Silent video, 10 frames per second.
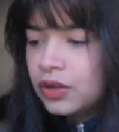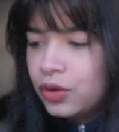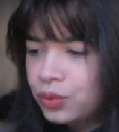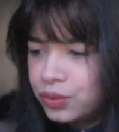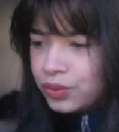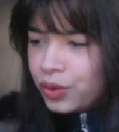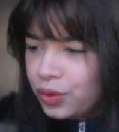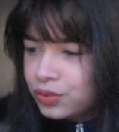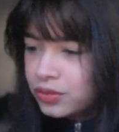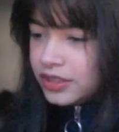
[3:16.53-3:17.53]
Ooh,
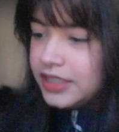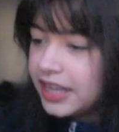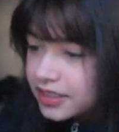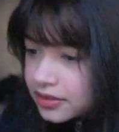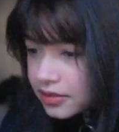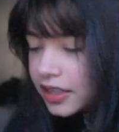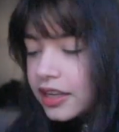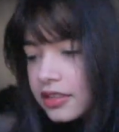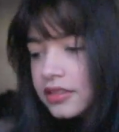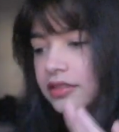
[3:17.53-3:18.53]
ooh. Get it,
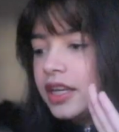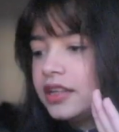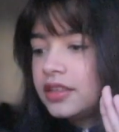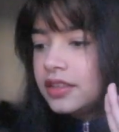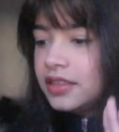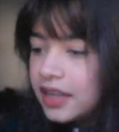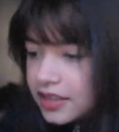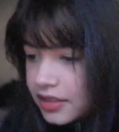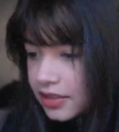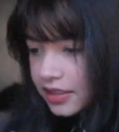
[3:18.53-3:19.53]
get it, get it, get
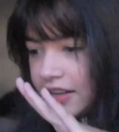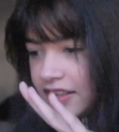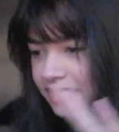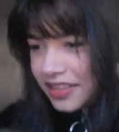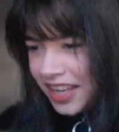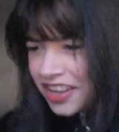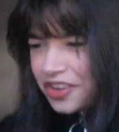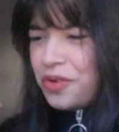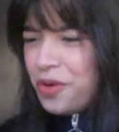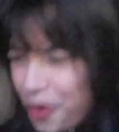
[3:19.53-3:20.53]
it, get it, get it.
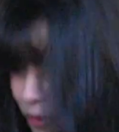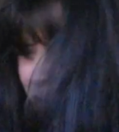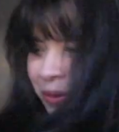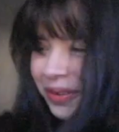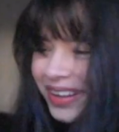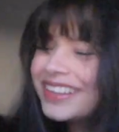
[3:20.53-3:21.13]
Ooh.